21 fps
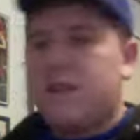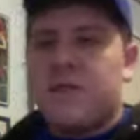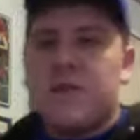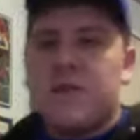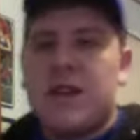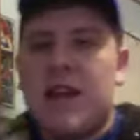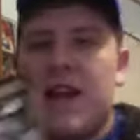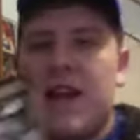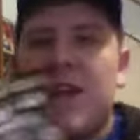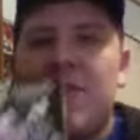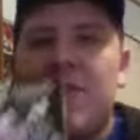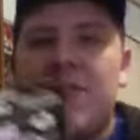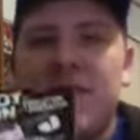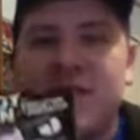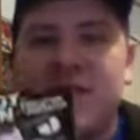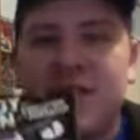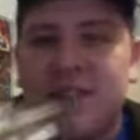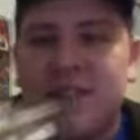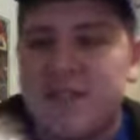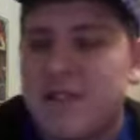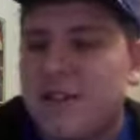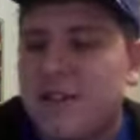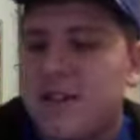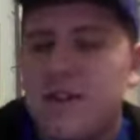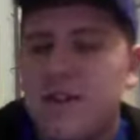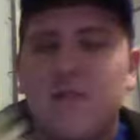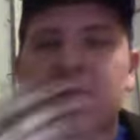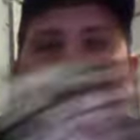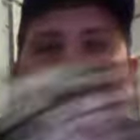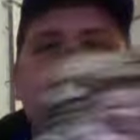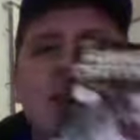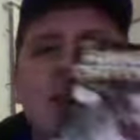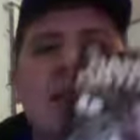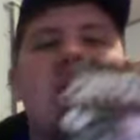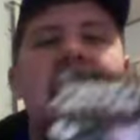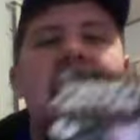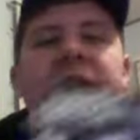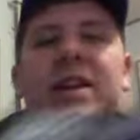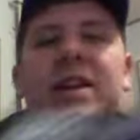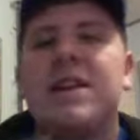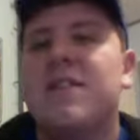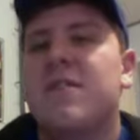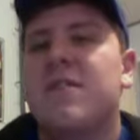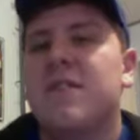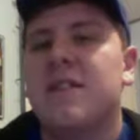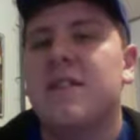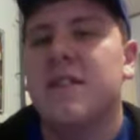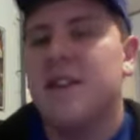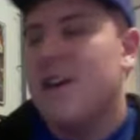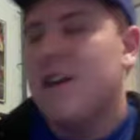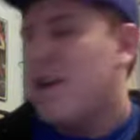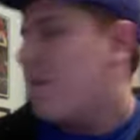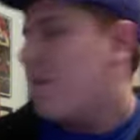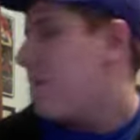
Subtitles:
have this. Well, maybe not Randy Orton,